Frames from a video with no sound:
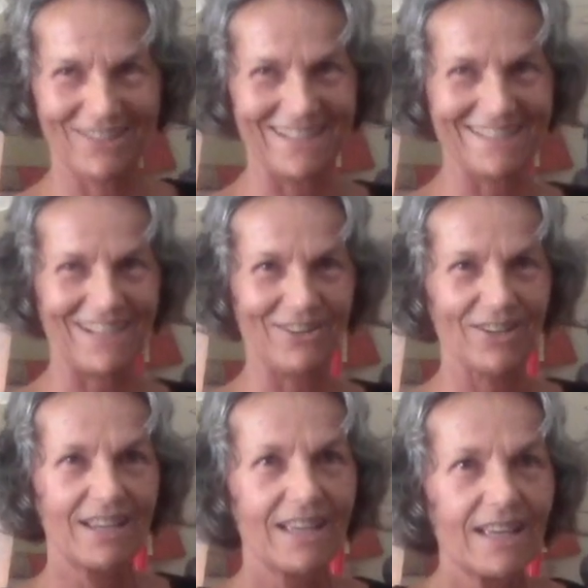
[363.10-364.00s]
things out.
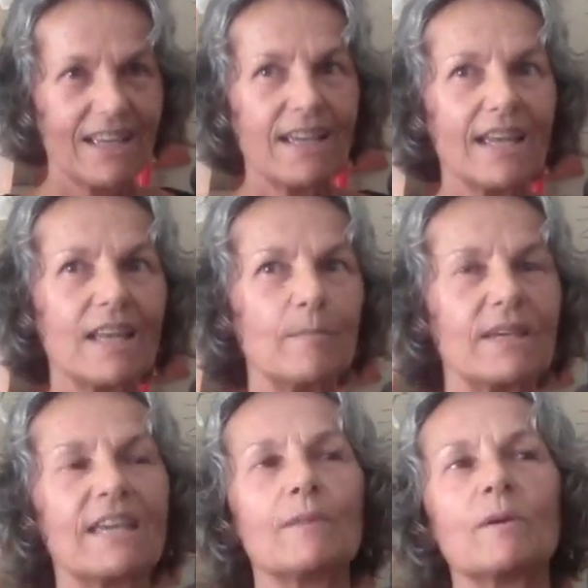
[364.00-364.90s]
And it
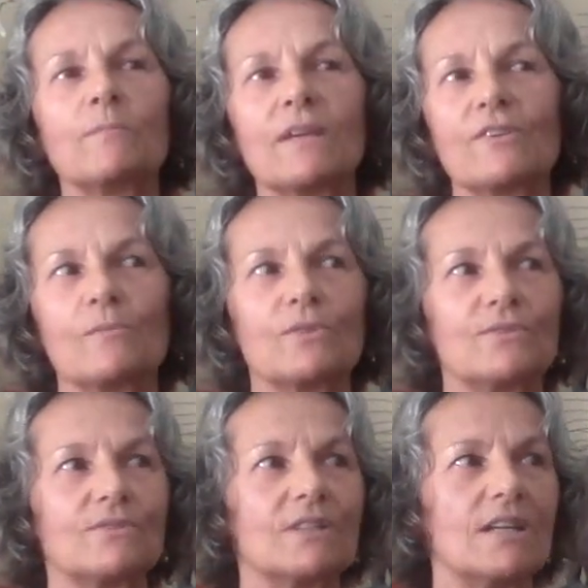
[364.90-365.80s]
became unbearable.
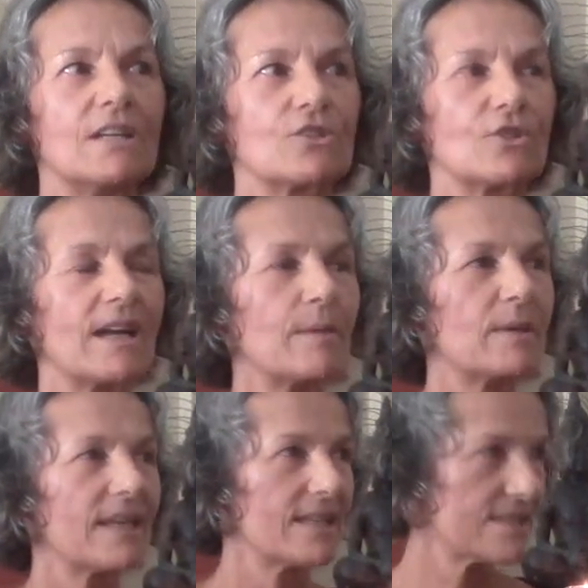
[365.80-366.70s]
So I
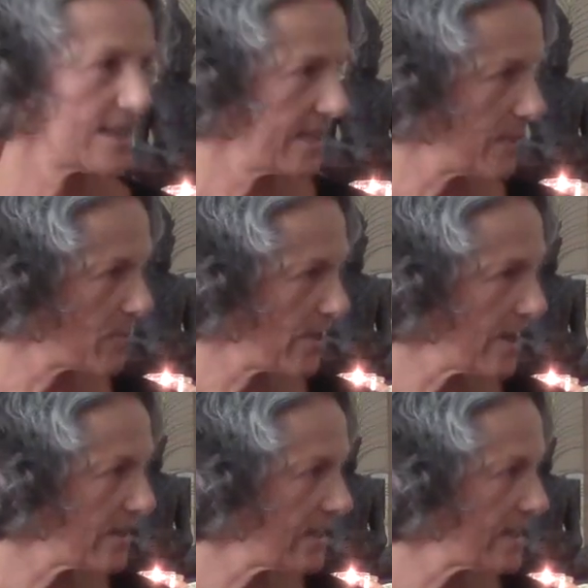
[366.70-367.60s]
began saying a
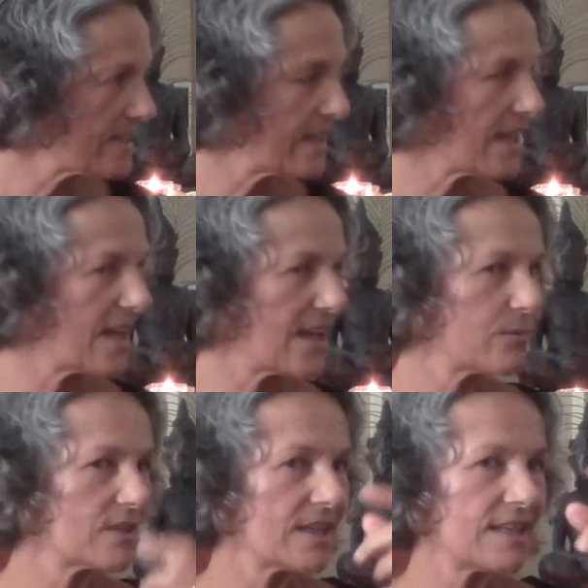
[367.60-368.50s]
prayer and I said, I
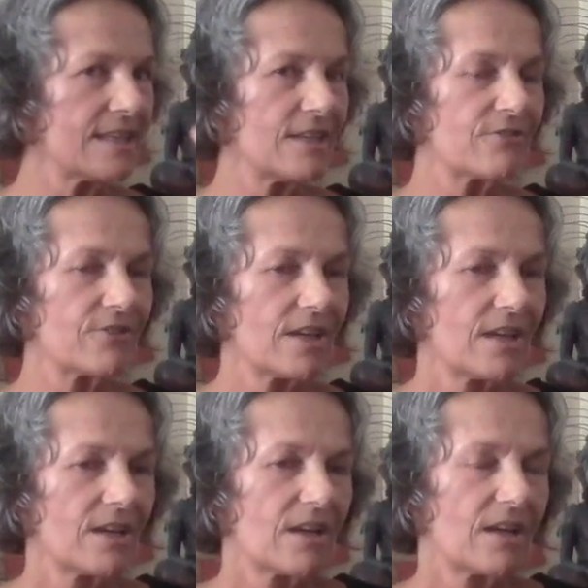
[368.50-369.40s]
want to live
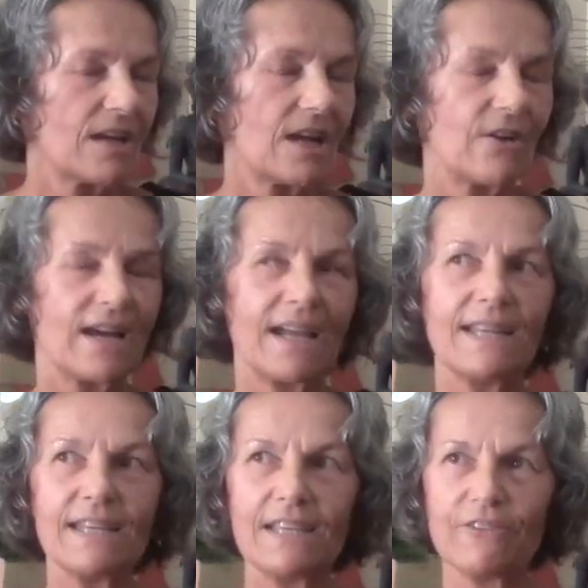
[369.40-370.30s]
how I
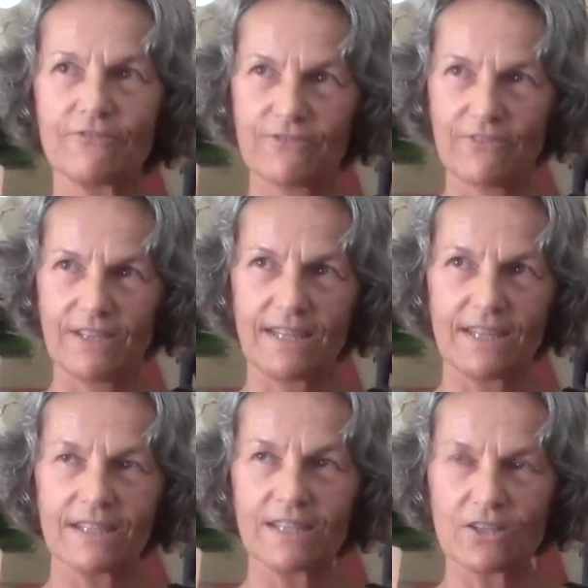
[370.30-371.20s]
live
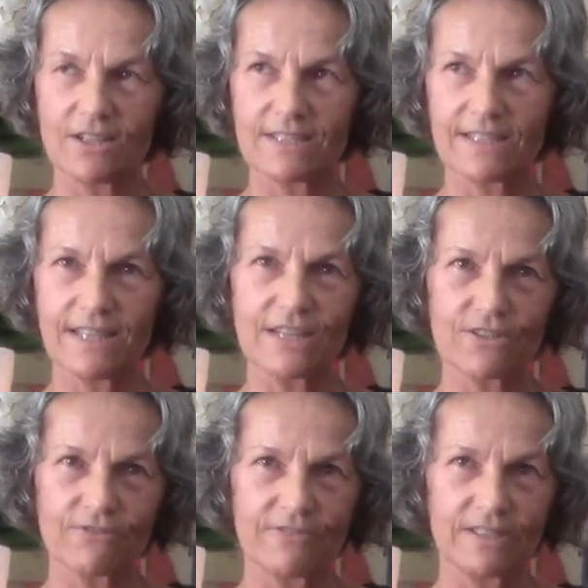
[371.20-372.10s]
in the
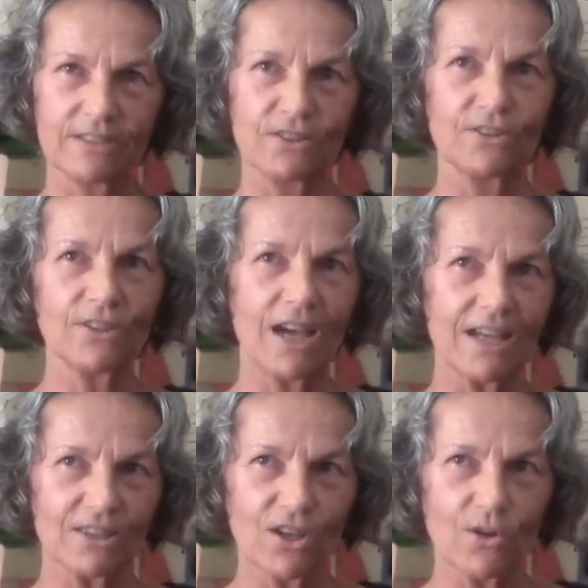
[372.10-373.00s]
constellation field,
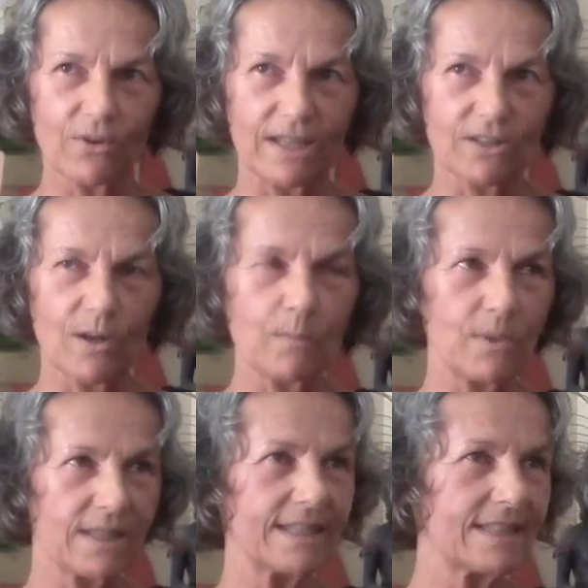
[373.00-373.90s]
not knowing
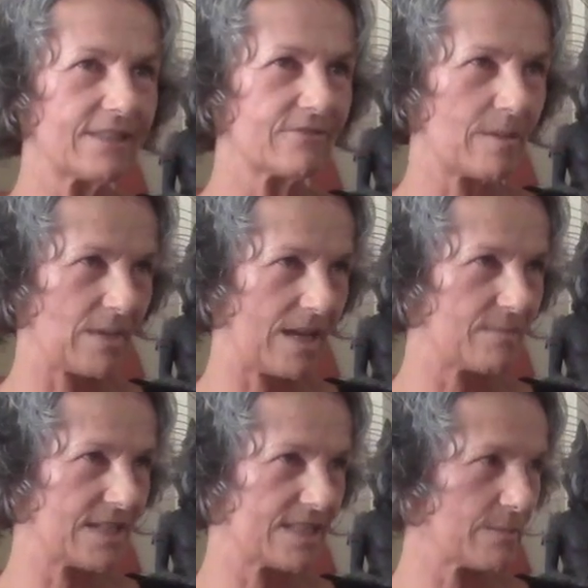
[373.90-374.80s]
completely from
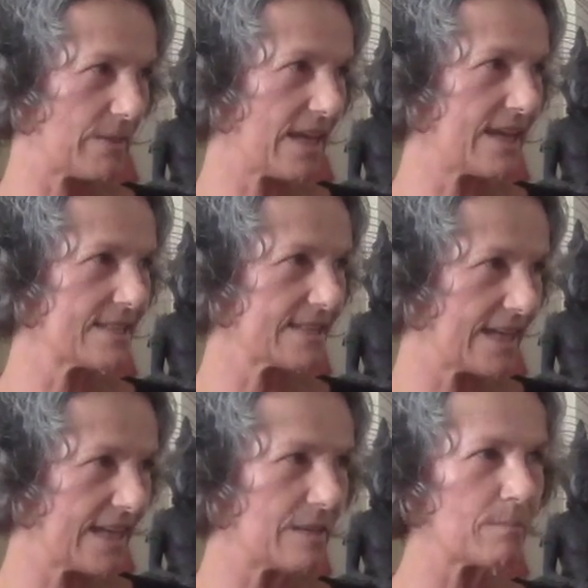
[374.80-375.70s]
empty space
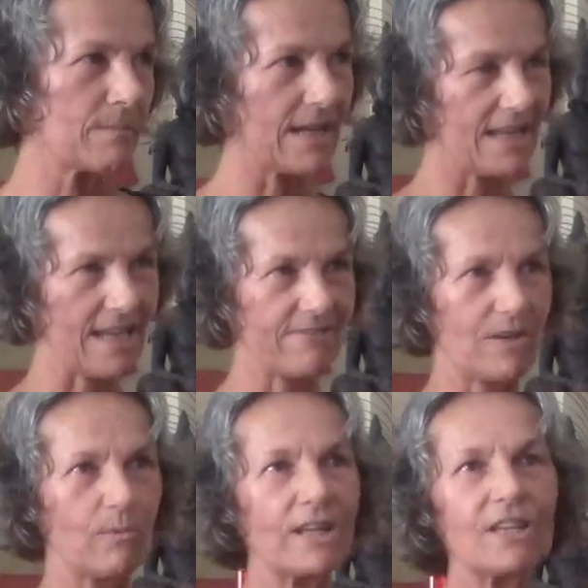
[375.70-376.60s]
in my life.
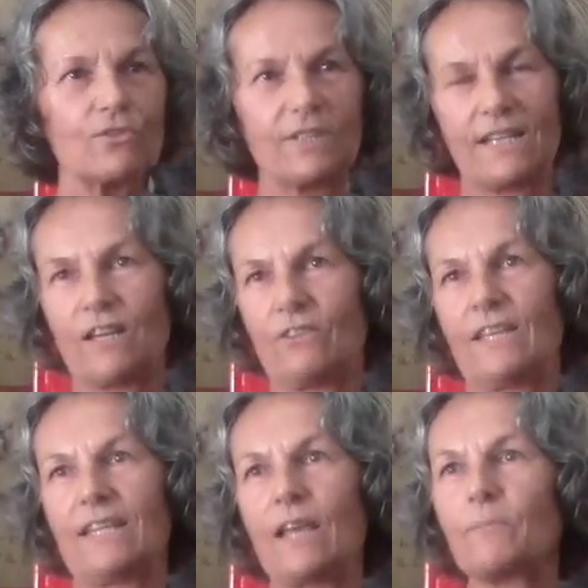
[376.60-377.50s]
I want to do that out
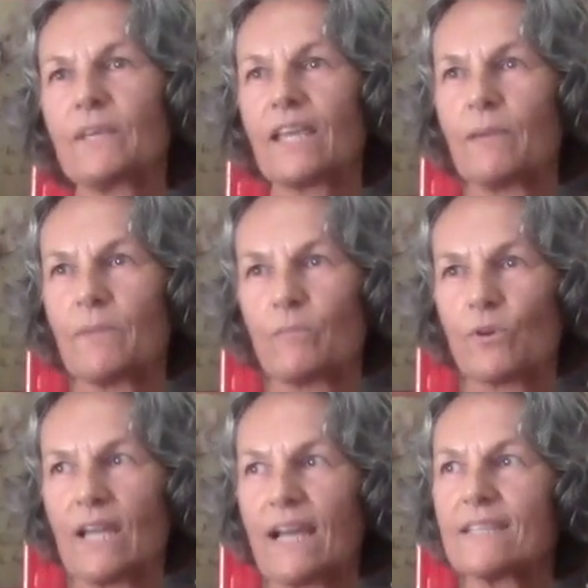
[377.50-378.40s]
there. That became my
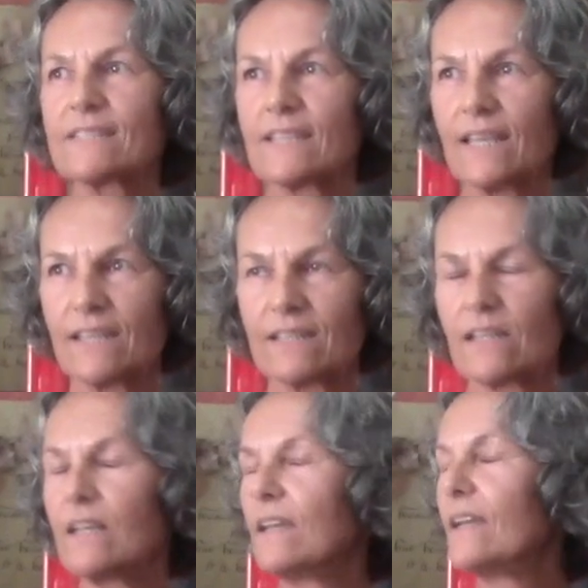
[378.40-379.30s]
prayer. I said it
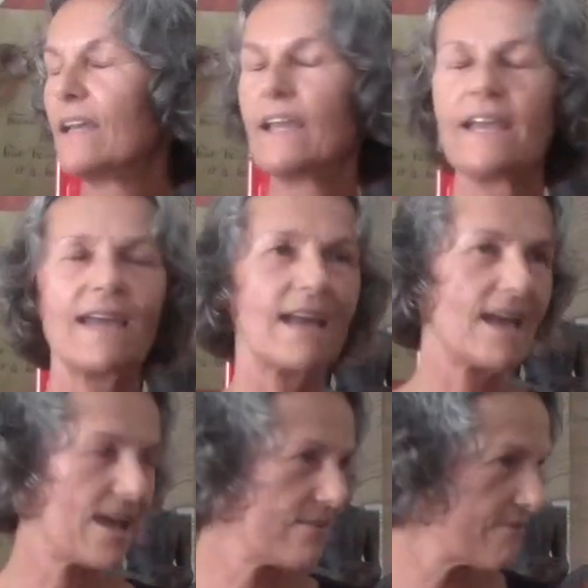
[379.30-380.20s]

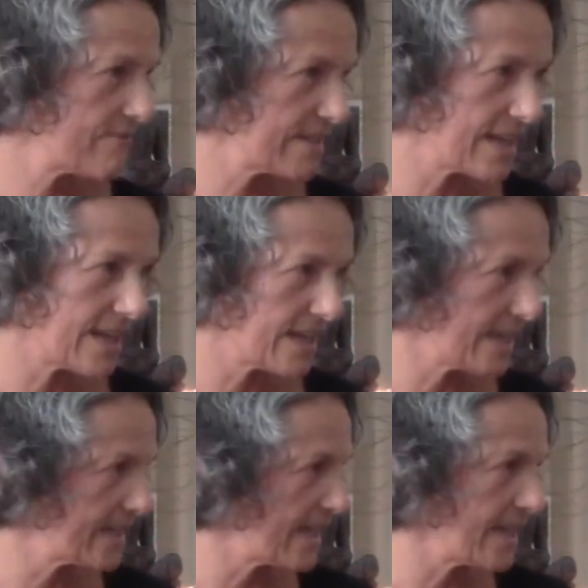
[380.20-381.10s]
every
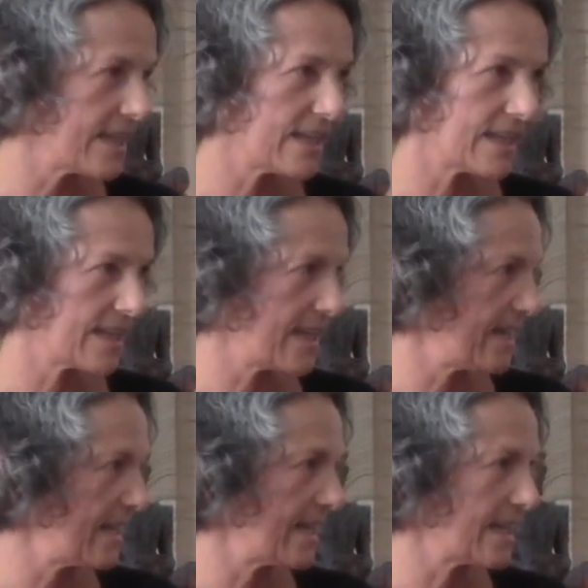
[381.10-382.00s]
day again and
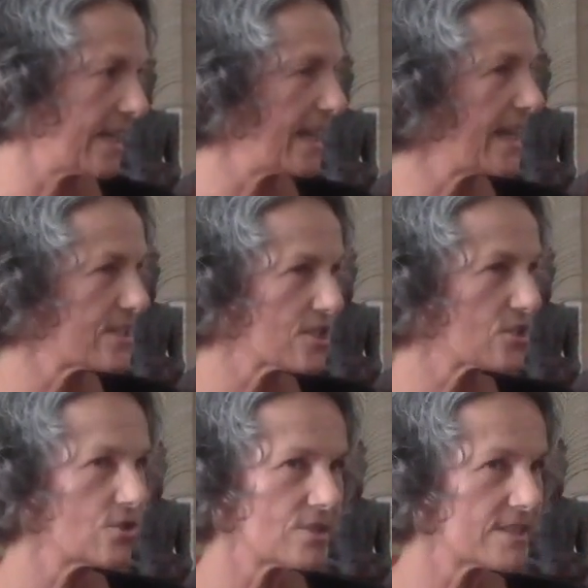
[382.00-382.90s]
again and again. I
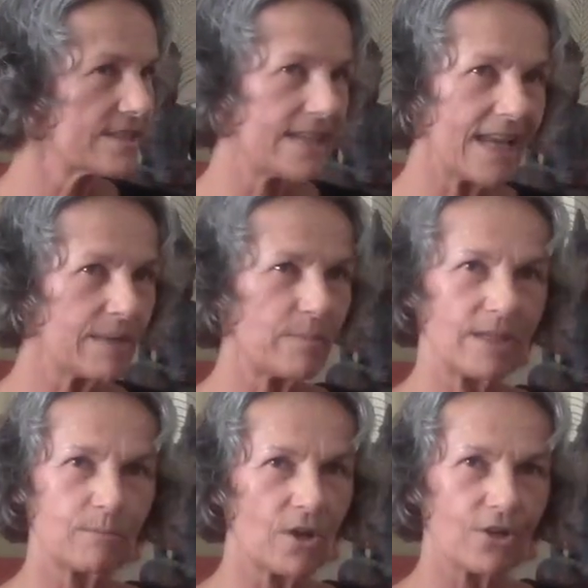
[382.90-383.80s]
just couldn't stand
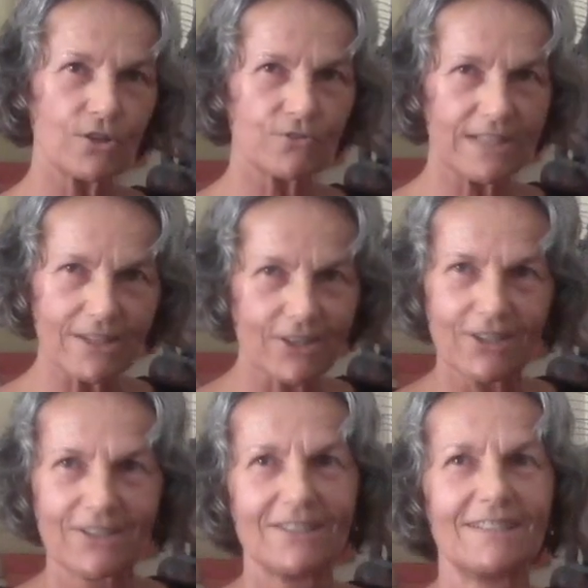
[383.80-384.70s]
being Margot Ridler.
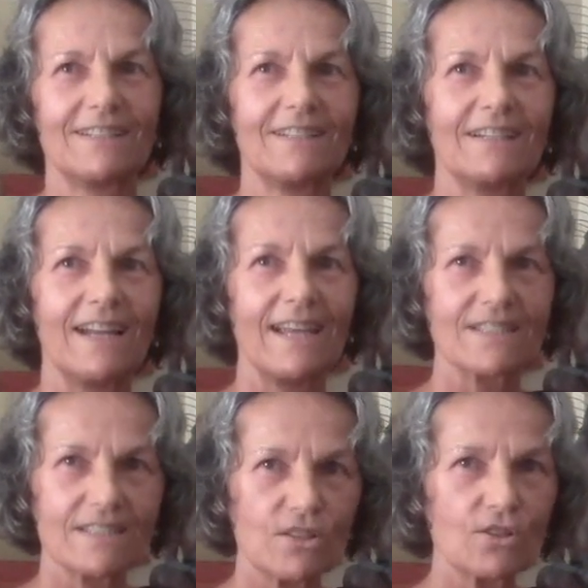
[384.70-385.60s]
I
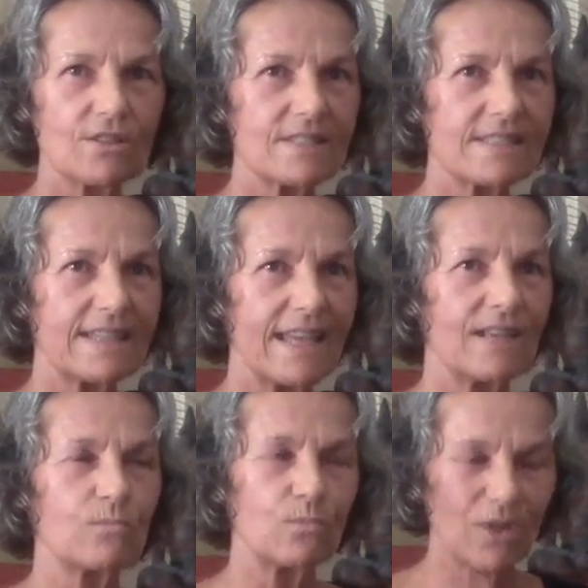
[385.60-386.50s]
just couldn't
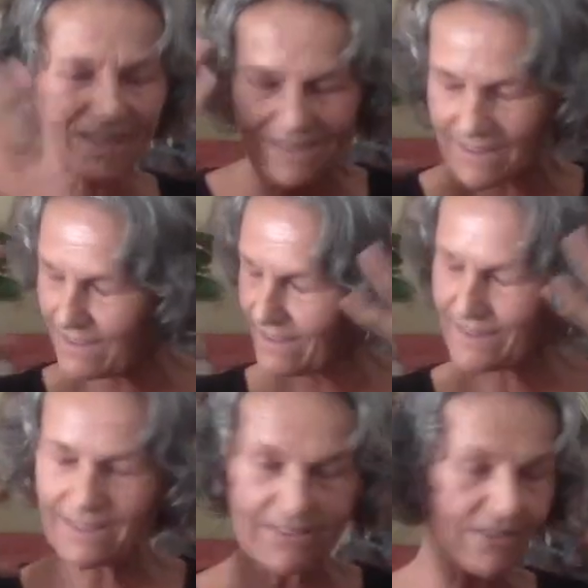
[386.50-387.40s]
stand what
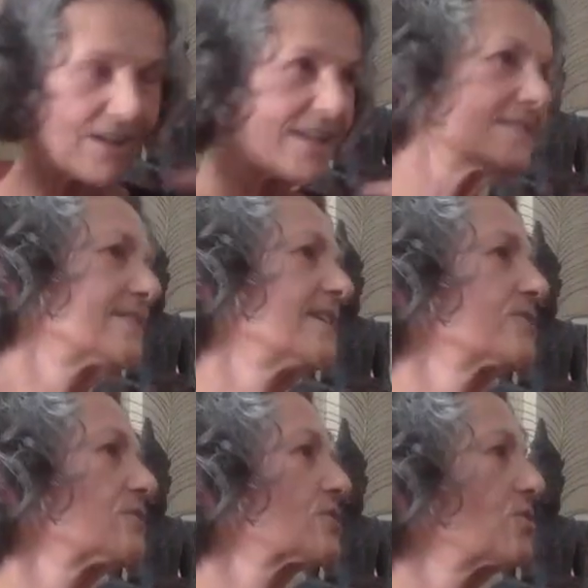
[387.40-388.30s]

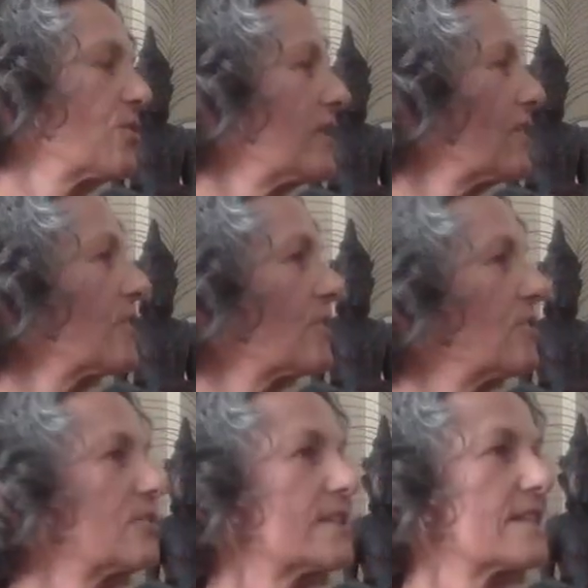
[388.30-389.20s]
nonsense was going on
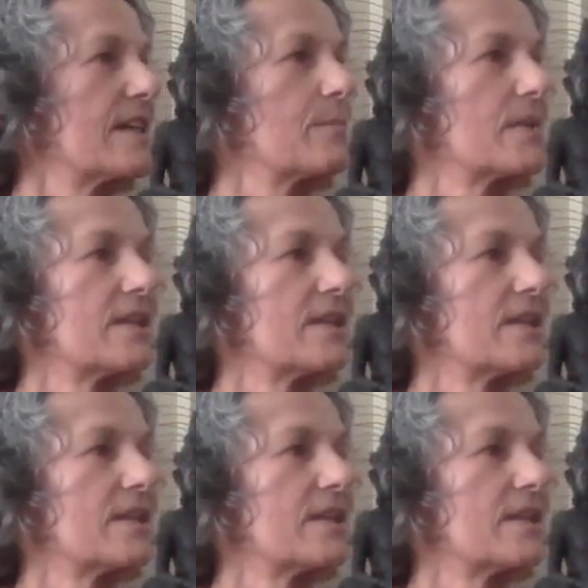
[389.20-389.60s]
all the time.